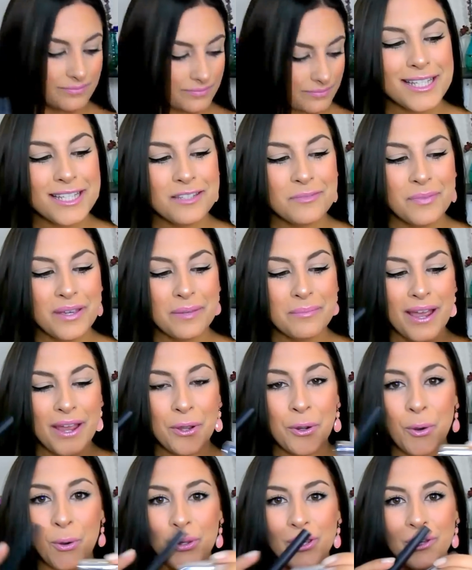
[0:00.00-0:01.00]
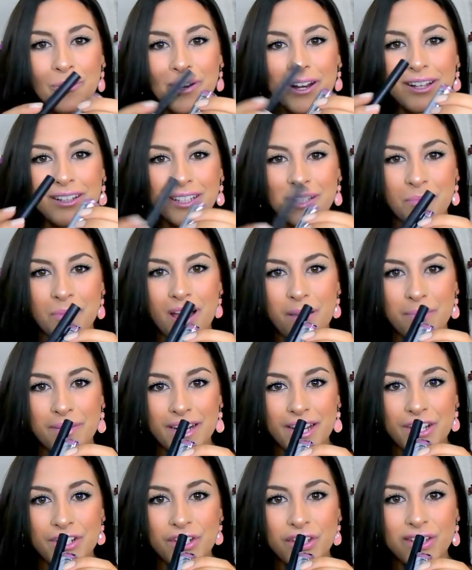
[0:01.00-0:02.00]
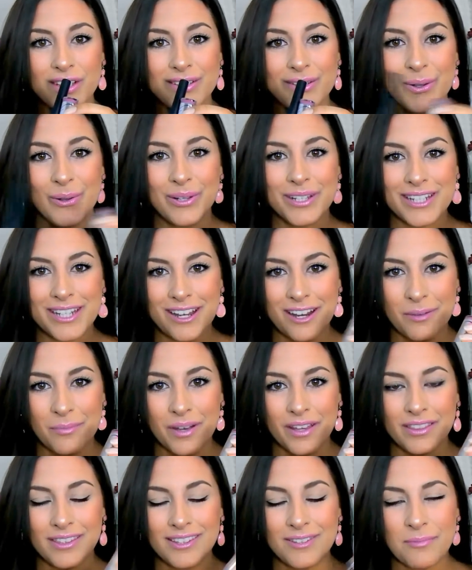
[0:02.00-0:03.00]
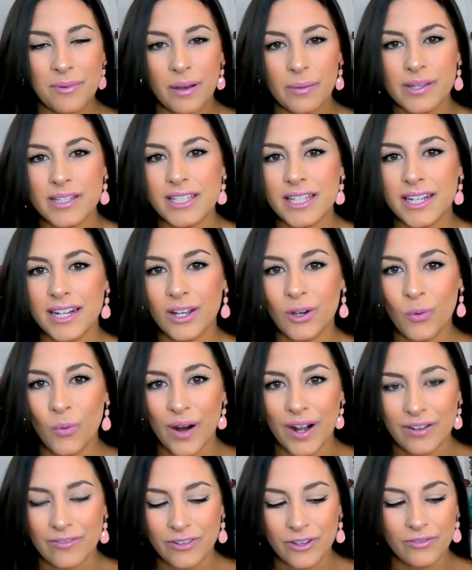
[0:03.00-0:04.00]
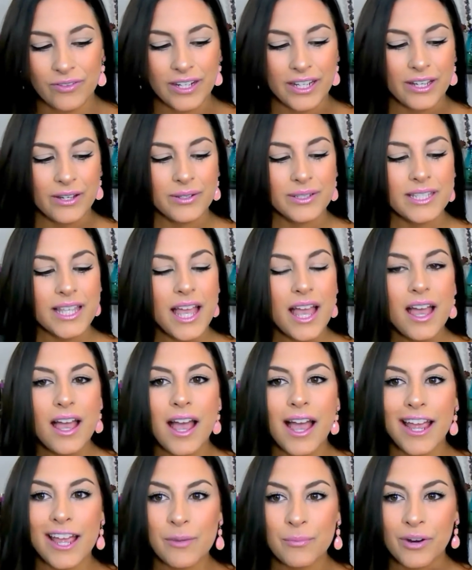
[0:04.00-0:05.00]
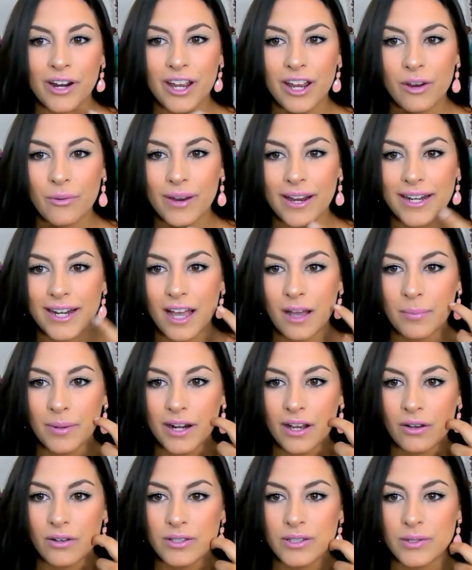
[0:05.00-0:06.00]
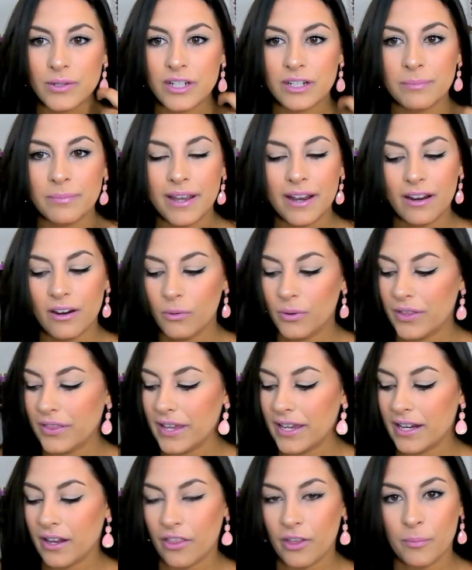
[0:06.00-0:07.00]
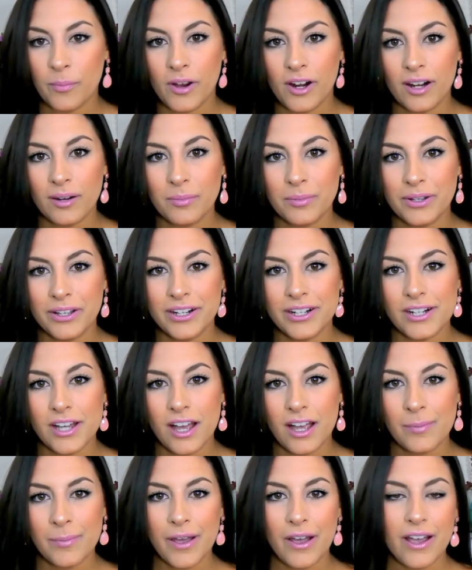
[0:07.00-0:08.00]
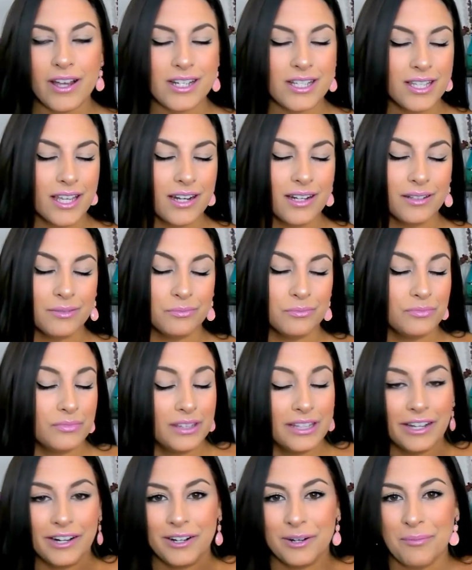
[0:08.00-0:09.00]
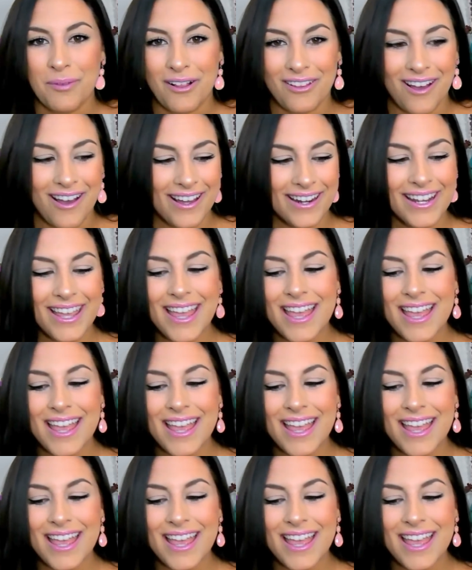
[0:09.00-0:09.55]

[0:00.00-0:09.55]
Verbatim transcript: This has been my holy grail lip combination this whole entire month. You've probably seen it in quite a few videos. I am wearing it right now, but I also did pair it with another product I'm going to talk about. I just kind of layered them all on.